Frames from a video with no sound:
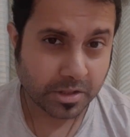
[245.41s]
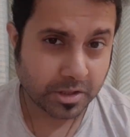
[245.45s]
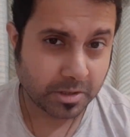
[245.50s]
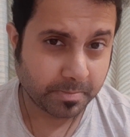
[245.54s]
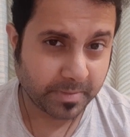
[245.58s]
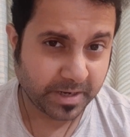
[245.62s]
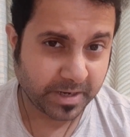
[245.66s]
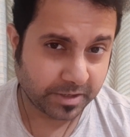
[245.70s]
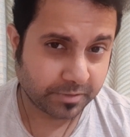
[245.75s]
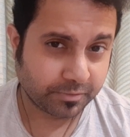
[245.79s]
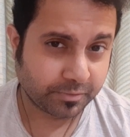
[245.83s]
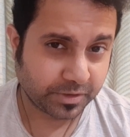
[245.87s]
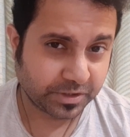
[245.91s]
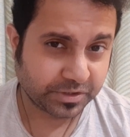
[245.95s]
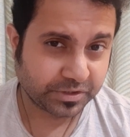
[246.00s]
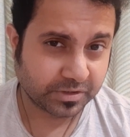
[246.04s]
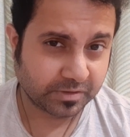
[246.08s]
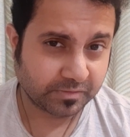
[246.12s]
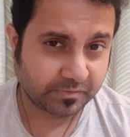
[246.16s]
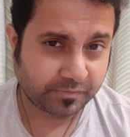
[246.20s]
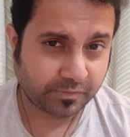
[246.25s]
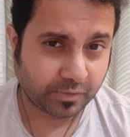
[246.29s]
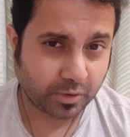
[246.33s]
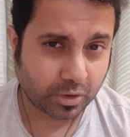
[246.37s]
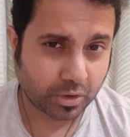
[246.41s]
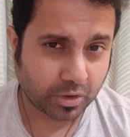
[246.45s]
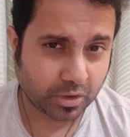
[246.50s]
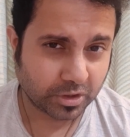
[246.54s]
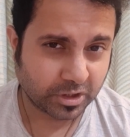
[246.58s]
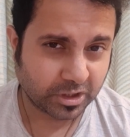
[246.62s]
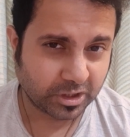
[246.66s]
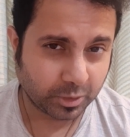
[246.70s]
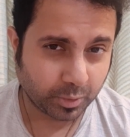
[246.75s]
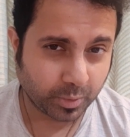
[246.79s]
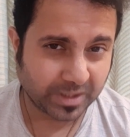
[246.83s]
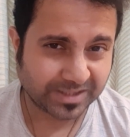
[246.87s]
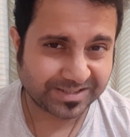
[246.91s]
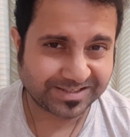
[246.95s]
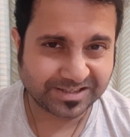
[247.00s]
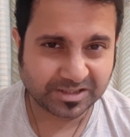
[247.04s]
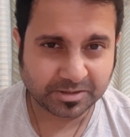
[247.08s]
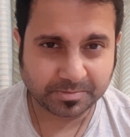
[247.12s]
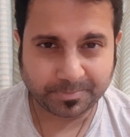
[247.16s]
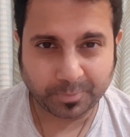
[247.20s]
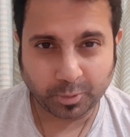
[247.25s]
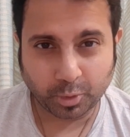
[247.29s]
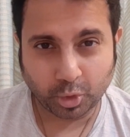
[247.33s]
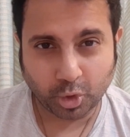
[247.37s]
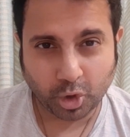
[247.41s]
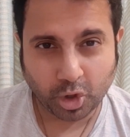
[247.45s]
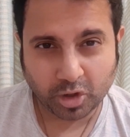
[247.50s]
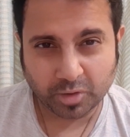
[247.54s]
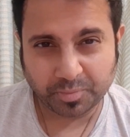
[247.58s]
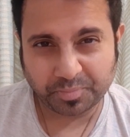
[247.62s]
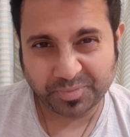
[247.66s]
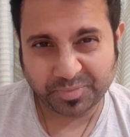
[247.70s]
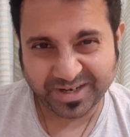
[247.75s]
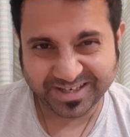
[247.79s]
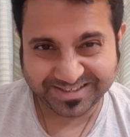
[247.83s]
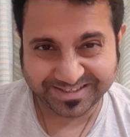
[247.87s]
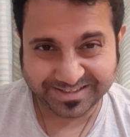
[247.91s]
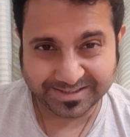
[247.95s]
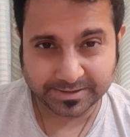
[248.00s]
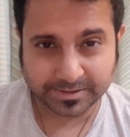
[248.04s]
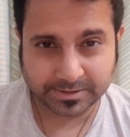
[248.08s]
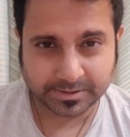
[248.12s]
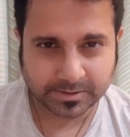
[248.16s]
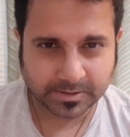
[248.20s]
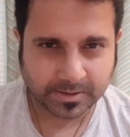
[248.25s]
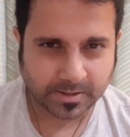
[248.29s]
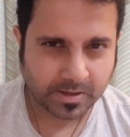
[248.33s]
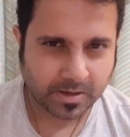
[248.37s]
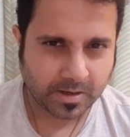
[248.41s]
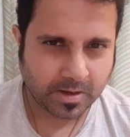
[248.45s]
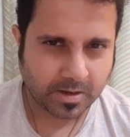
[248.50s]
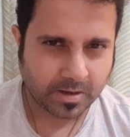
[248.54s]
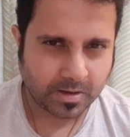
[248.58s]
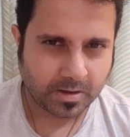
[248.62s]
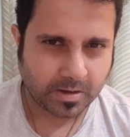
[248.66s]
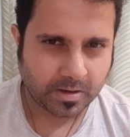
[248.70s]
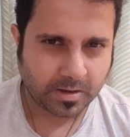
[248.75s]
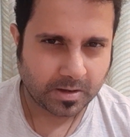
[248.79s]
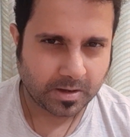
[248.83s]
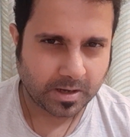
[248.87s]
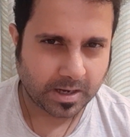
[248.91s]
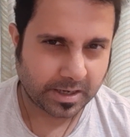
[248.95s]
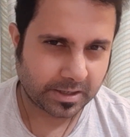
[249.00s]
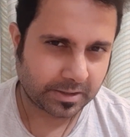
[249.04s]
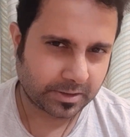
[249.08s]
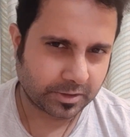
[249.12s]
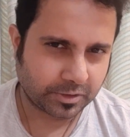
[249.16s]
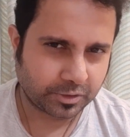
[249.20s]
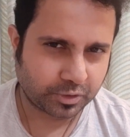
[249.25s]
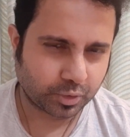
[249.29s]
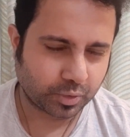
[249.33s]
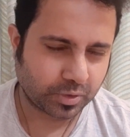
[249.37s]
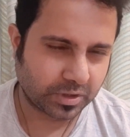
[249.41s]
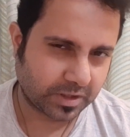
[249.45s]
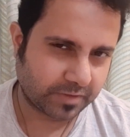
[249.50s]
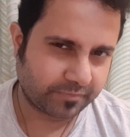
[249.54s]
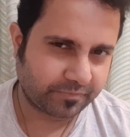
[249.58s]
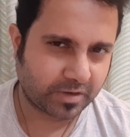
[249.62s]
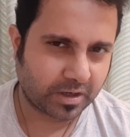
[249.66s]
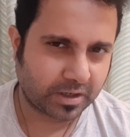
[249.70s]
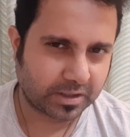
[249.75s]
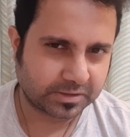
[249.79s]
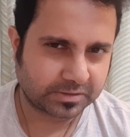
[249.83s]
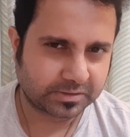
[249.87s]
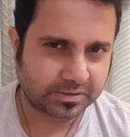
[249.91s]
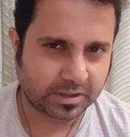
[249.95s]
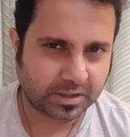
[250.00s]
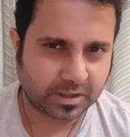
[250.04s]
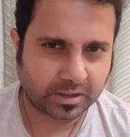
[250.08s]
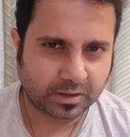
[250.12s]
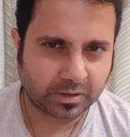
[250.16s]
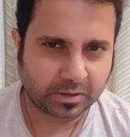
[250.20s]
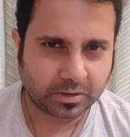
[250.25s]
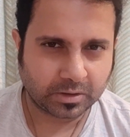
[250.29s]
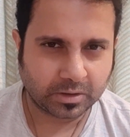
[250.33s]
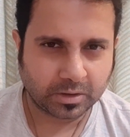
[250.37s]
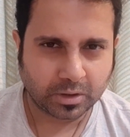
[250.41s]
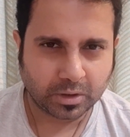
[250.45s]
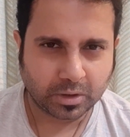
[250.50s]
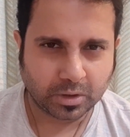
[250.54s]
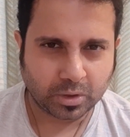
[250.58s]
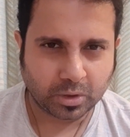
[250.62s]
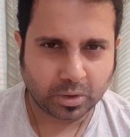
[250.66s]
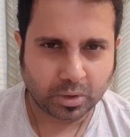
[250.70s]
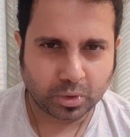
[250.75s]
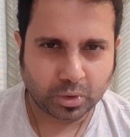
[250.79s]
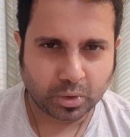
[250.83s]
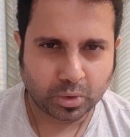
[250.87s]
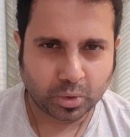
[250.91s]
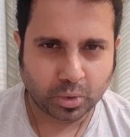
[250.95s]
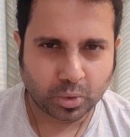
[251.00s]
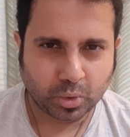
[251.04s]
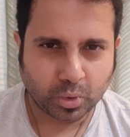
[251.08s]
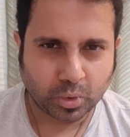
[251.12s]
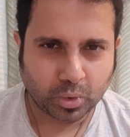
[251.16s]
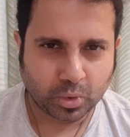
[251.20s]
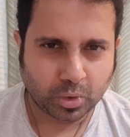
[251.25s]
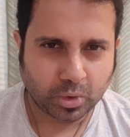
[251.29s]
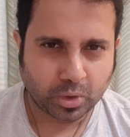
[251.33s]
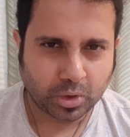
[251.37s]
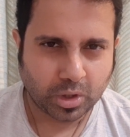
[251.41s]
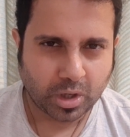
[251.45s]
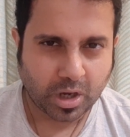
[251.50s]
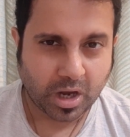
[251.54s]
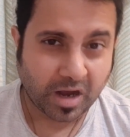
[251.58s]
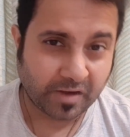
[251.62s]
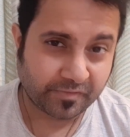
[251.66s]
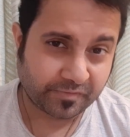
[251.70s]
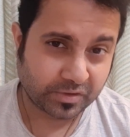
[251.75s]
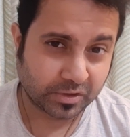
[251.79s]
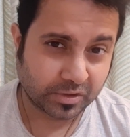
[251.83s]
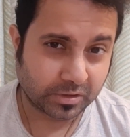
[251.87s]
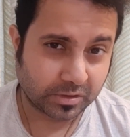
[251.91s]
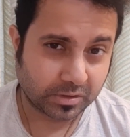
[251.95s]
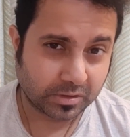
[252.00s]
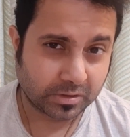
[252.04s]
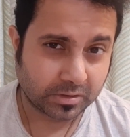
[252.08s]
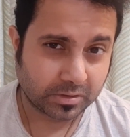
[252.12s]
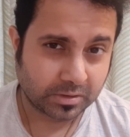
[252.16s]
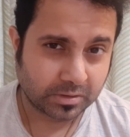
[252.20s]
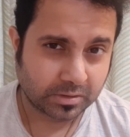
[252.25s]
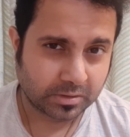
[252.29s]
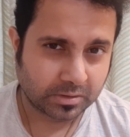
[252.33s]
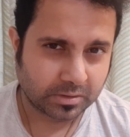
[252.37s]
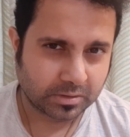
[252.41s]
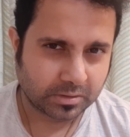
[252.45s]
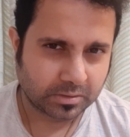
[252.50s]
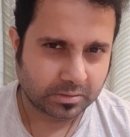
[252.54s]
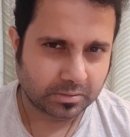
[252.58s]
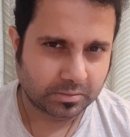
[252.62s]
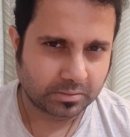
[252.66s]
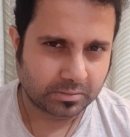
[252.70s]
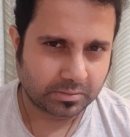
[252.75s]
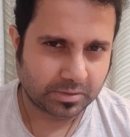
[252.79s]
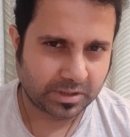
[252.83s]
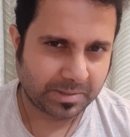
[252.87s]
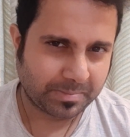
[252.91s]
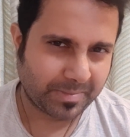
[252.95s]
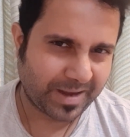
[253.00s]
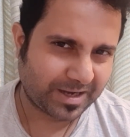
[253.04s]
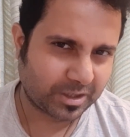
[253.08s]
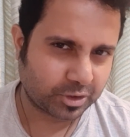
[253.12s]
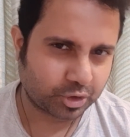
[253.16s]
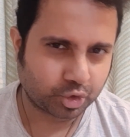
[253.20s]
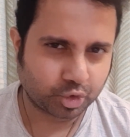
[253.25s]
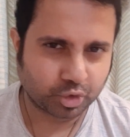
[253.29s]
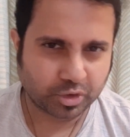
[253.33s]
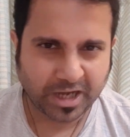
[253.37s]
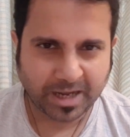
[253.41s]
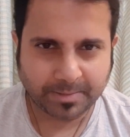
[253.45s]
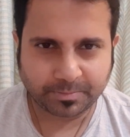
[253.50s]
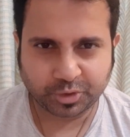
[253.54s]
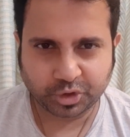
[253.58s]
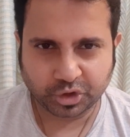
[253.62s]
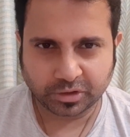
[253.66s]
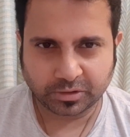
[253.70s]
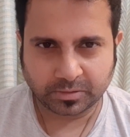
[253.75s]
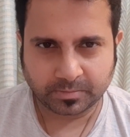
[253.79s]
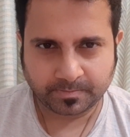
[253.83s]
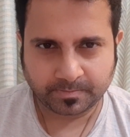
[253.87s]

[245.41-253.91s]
main reason for US's prolonged presence and control in Afghanistan after they managed to capture